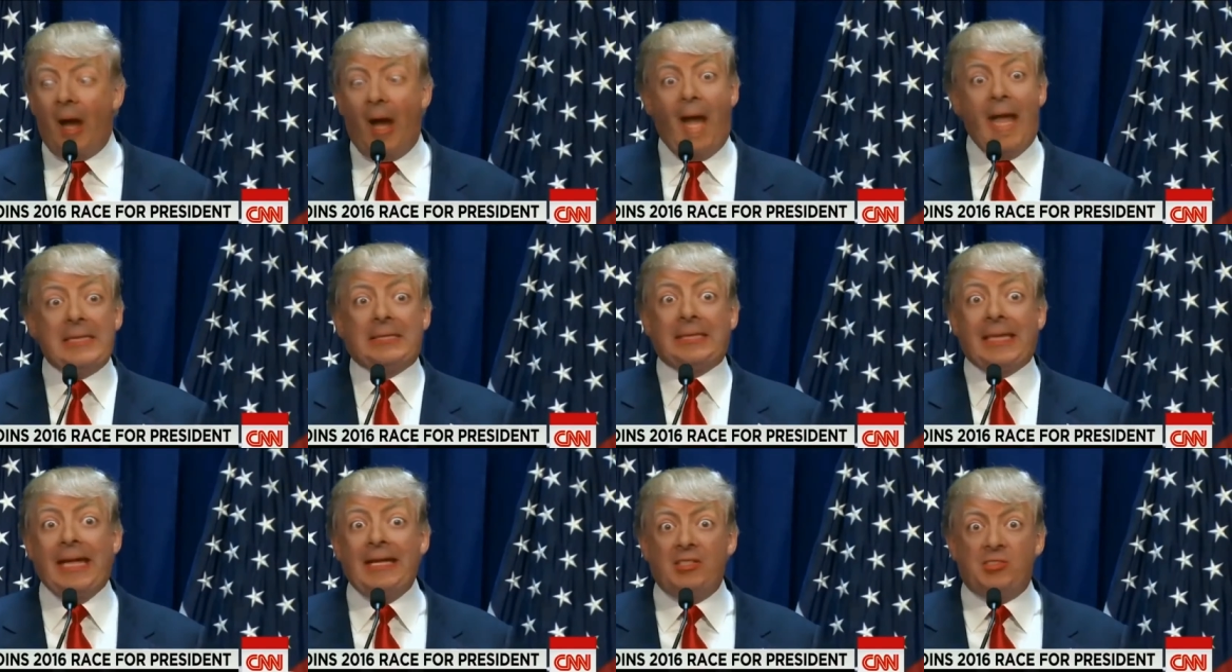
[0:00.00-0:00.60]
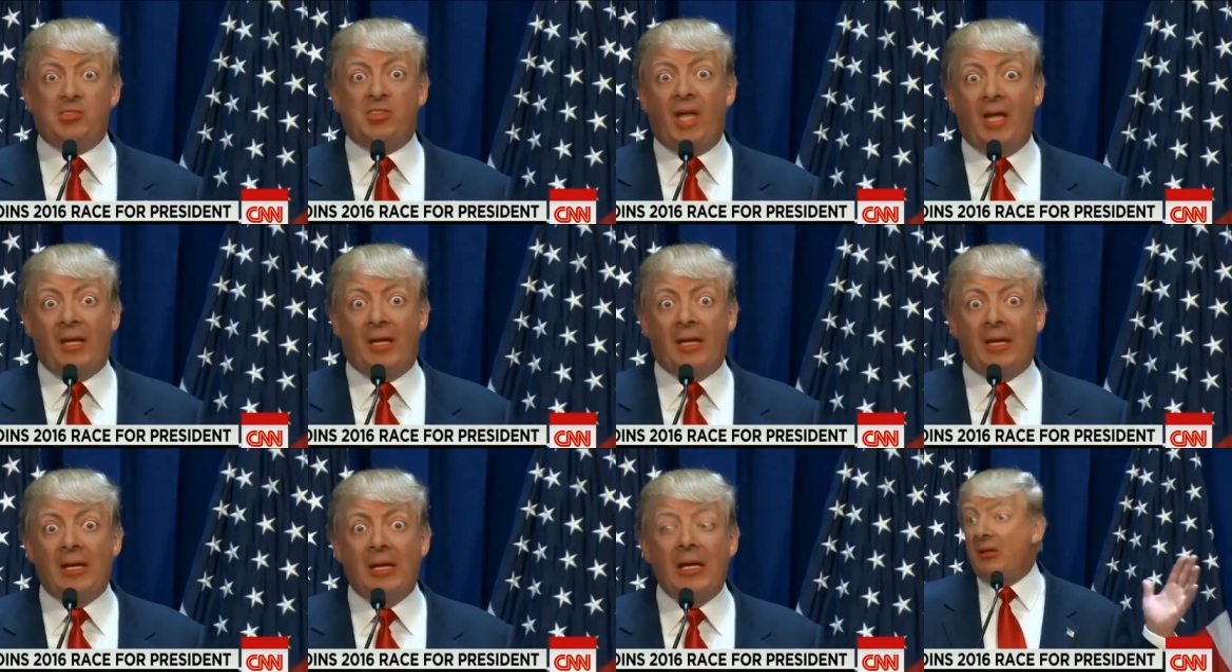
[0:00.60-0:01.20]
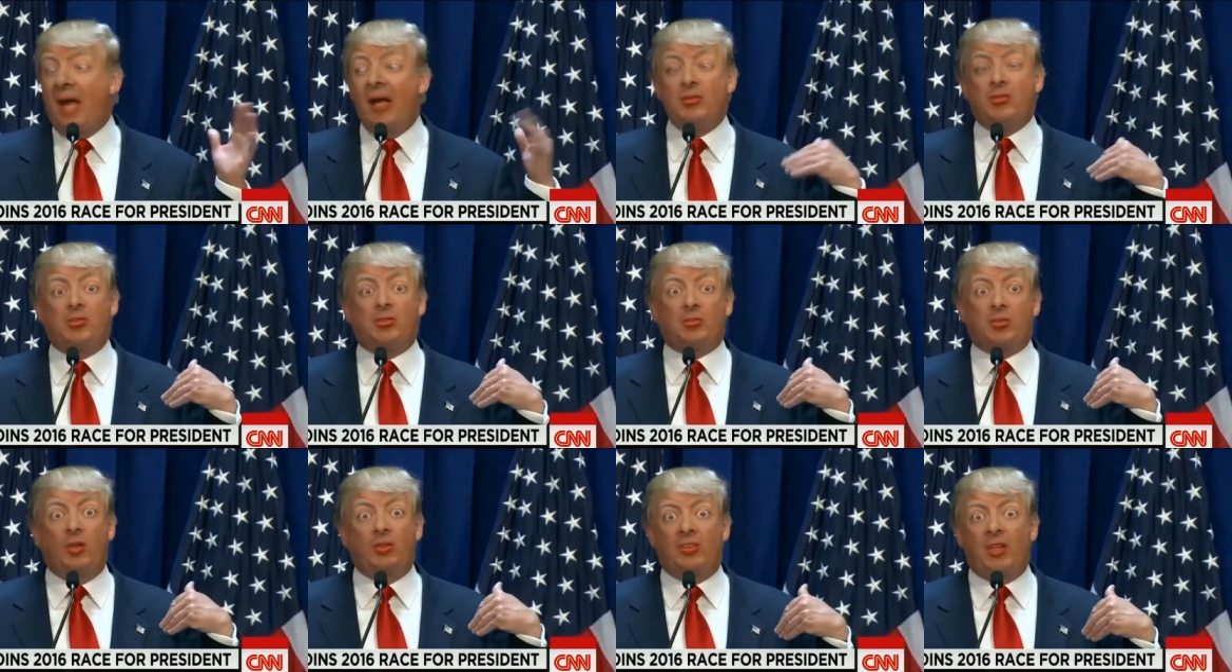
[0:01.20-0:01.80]
I like China. I
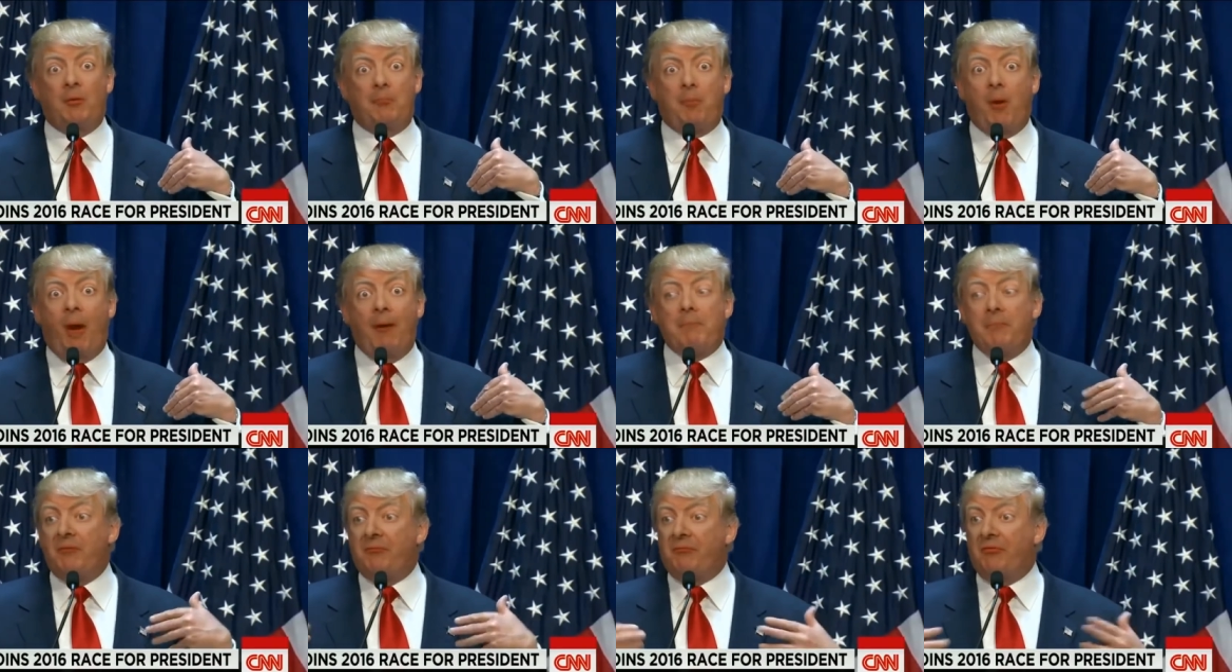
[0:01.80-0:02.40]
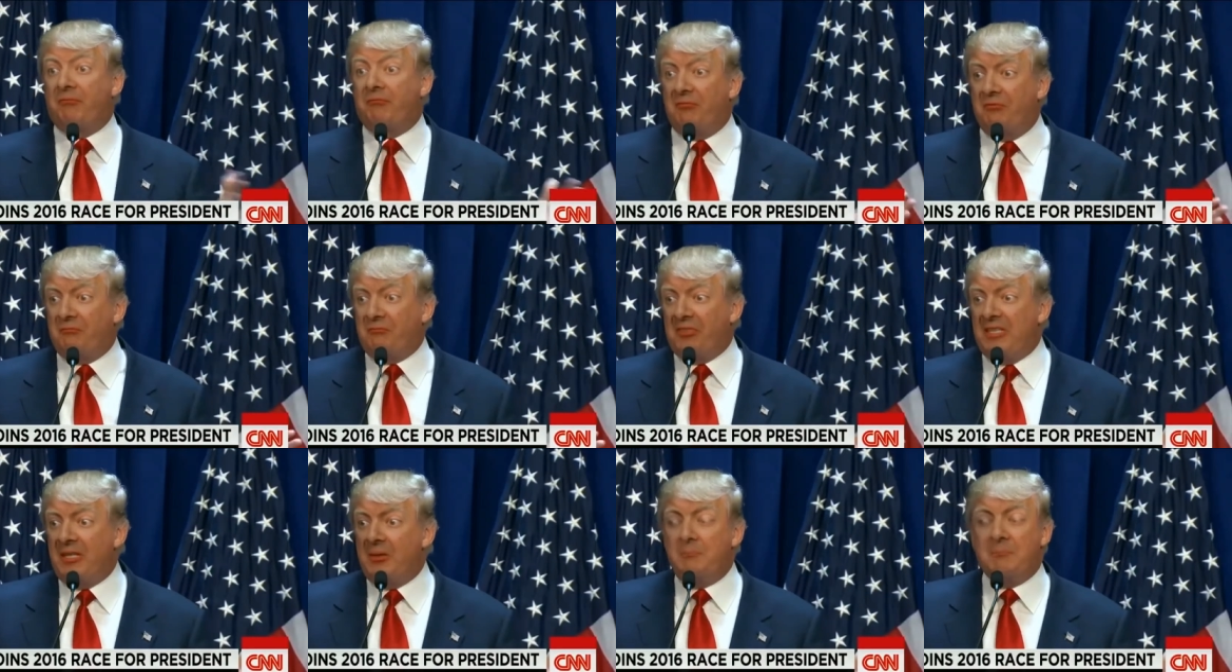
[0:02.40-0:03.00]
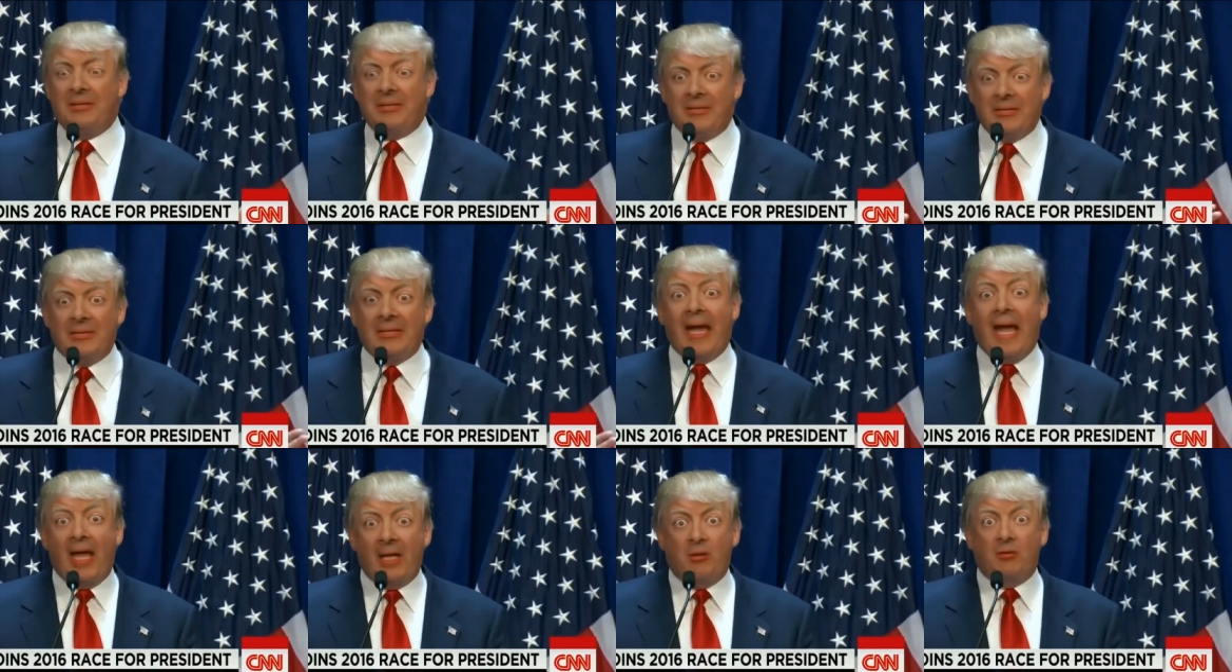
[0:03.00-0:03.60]
just sold an apartment for $15
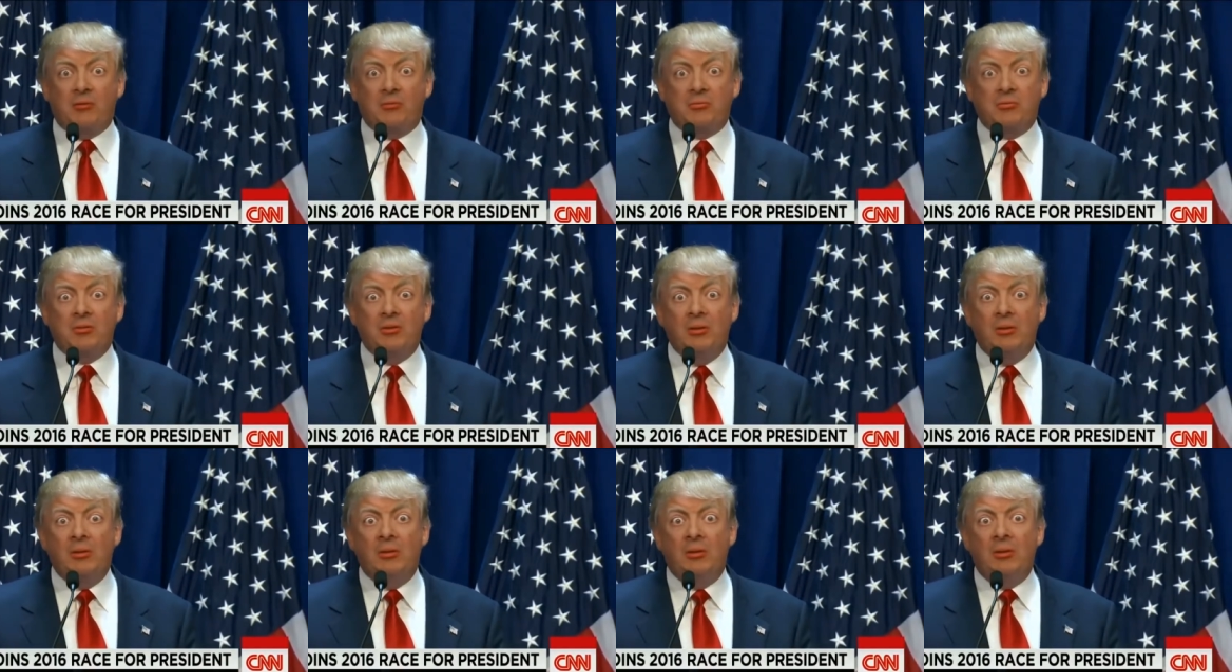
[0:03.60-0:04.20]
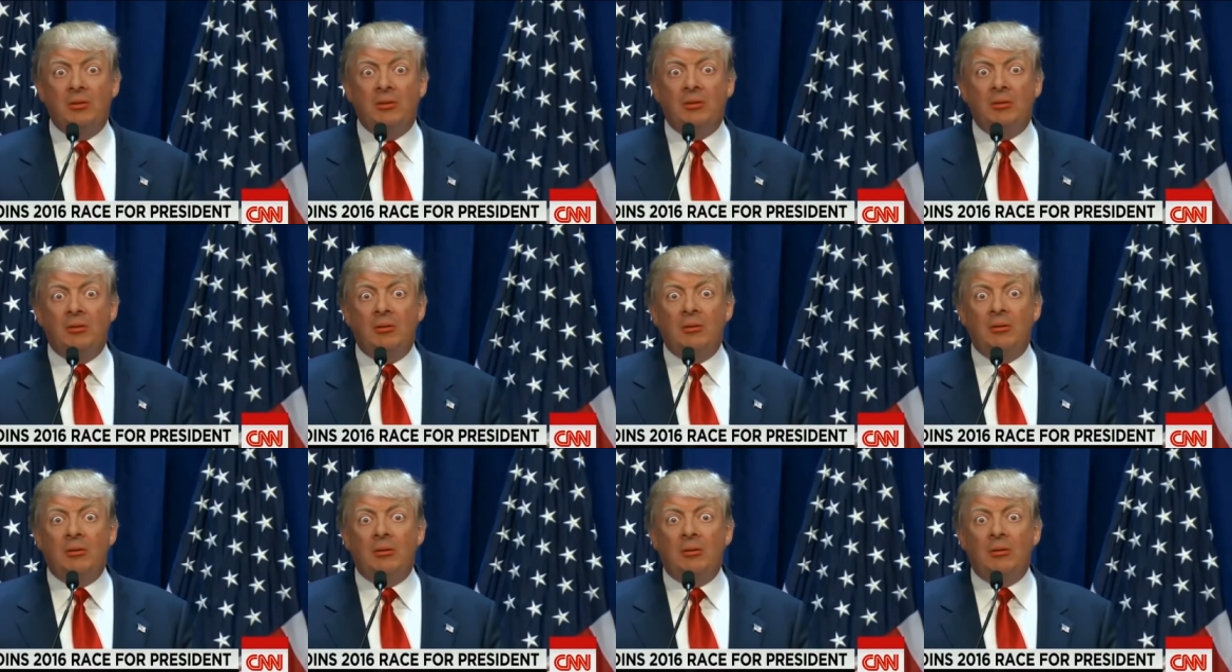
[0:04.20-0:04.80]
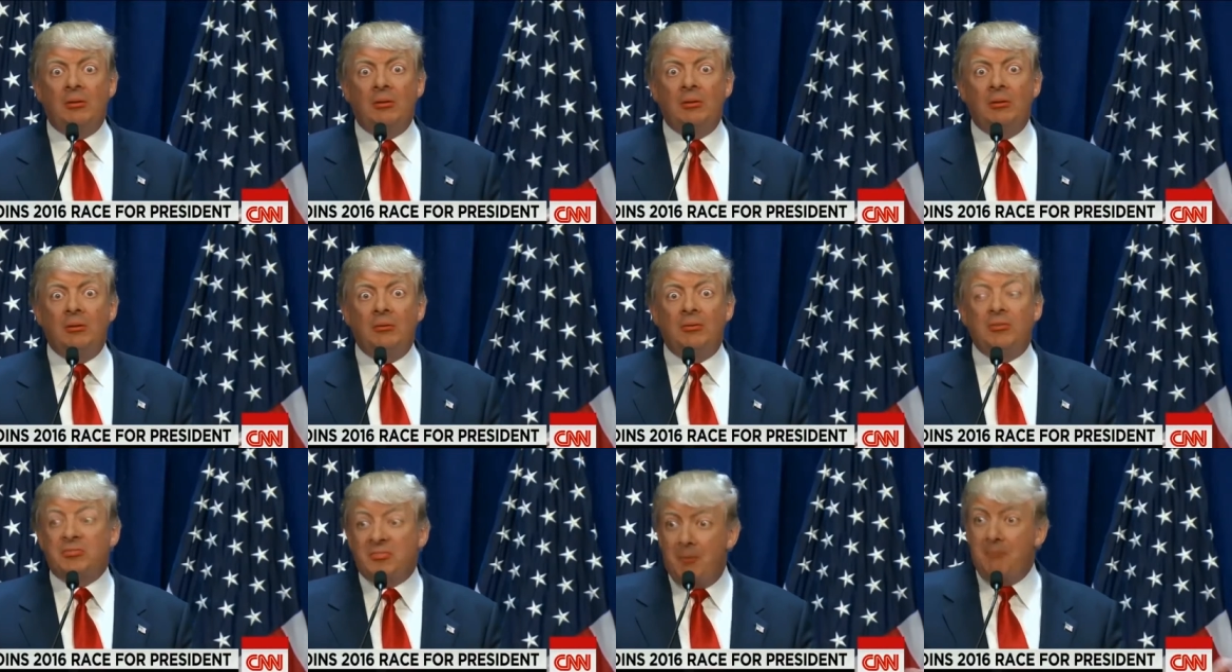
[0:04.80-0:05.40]
million
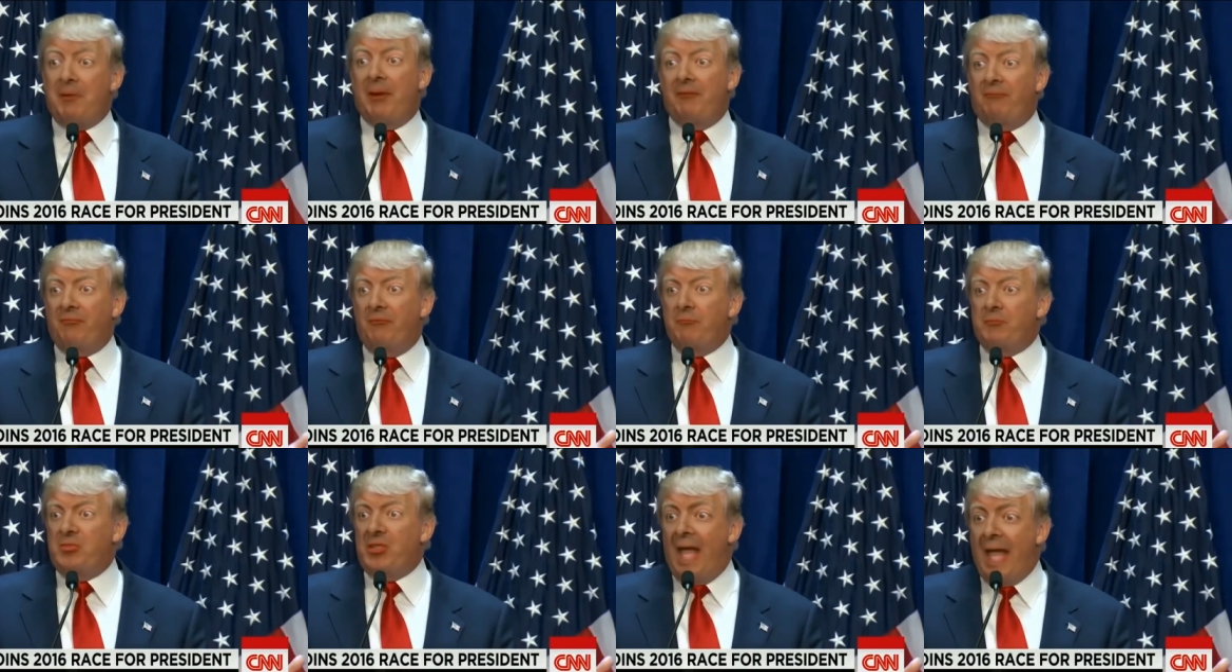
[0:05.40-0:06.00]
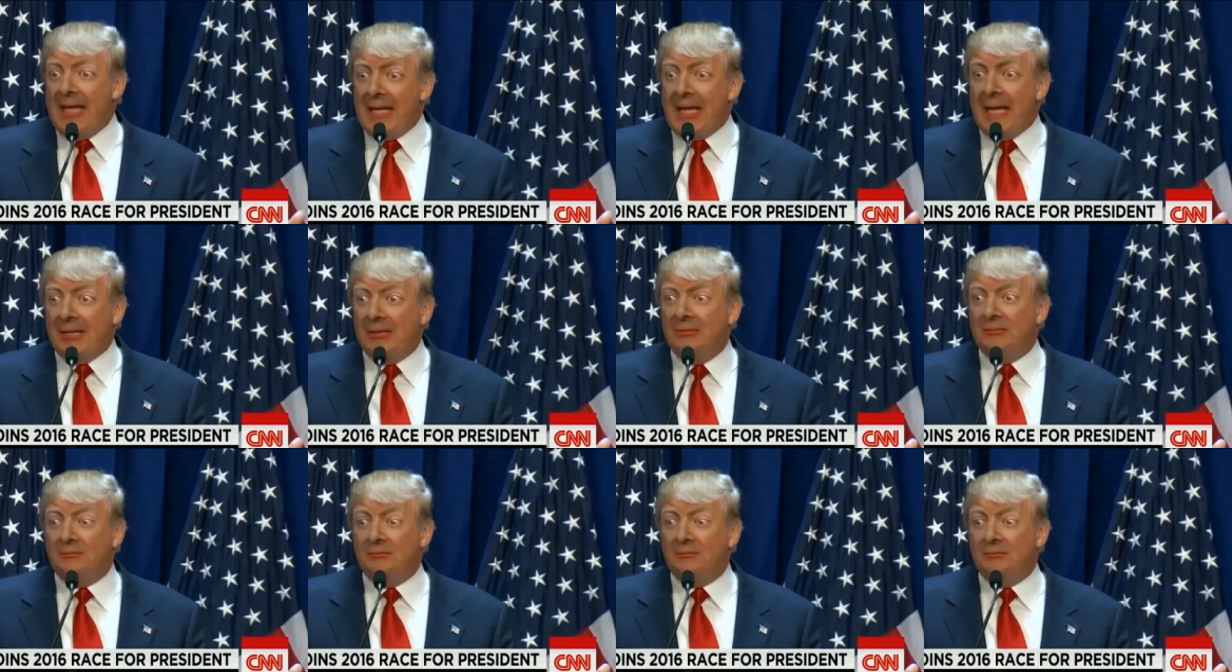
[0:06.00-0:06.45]
to somebody from China.